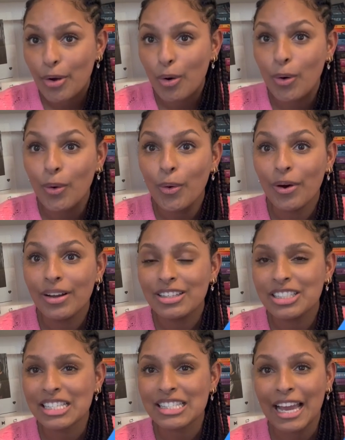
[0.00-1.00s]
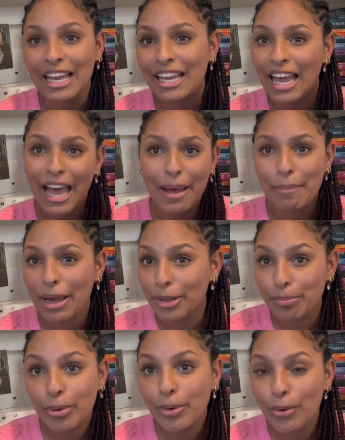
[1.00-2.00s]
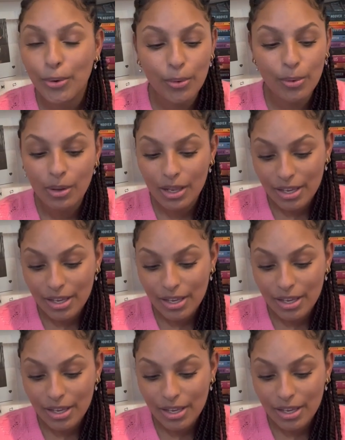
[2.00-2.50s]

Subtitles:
or just like by the pool.